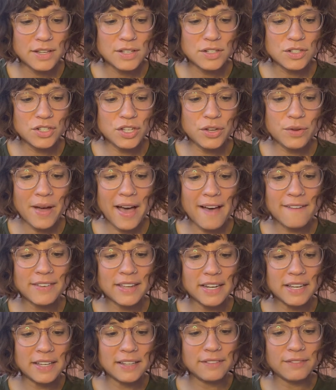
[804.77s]
Do you have
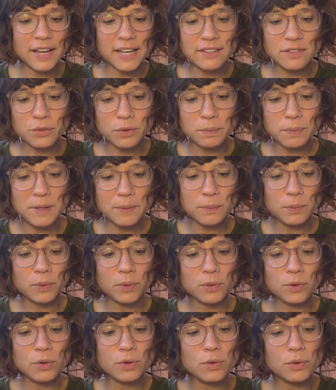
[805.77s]
any advice for
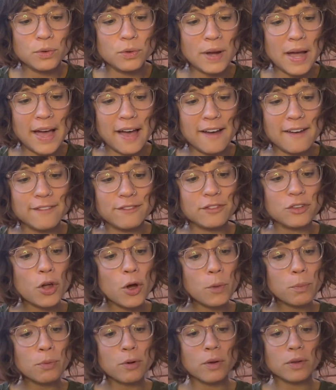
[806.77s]
people who have
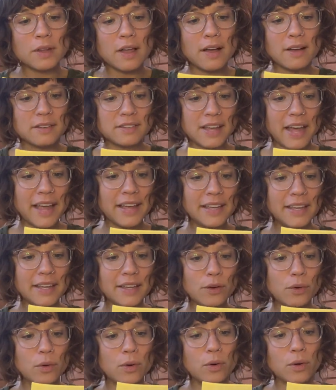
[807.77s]
no prolonged
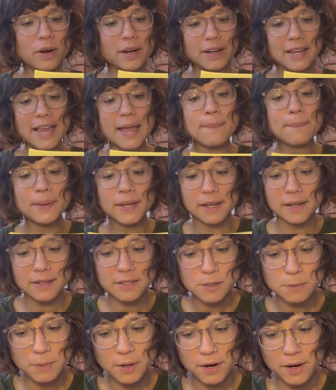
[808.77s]
hiking or camping
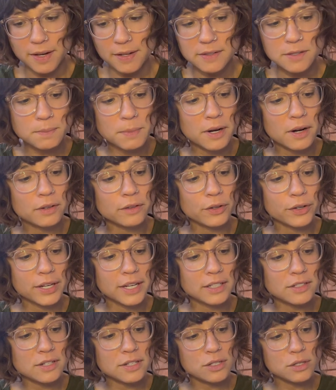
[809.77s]
experience but are
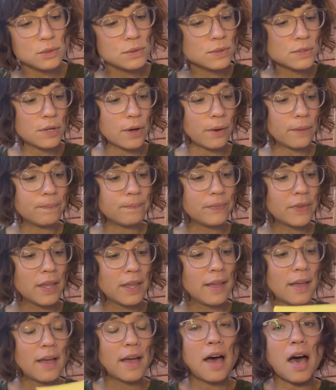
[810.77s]
looking to do so?
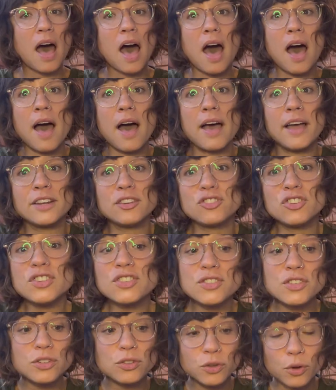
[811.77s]
Uh,
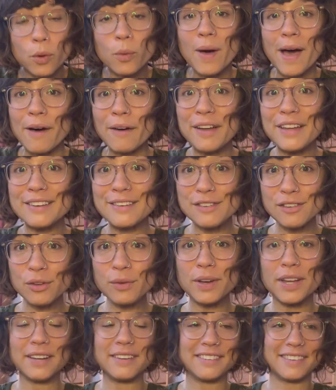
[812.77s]
just go out and
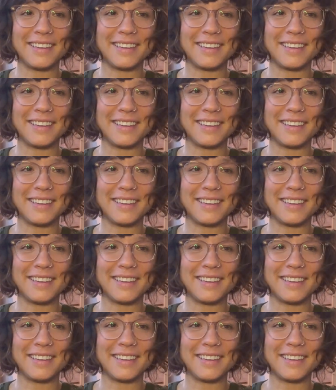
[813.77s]
do it.